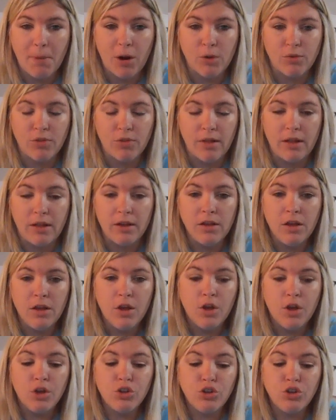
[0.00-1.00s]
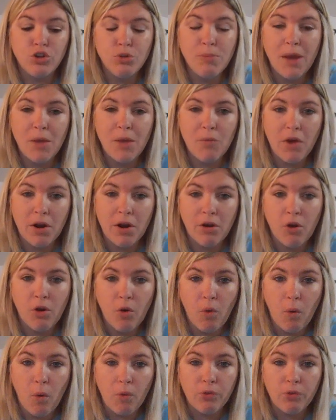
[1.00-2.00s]
person, you might want to
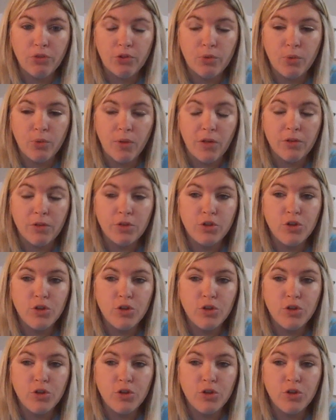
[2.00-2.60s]
go old school.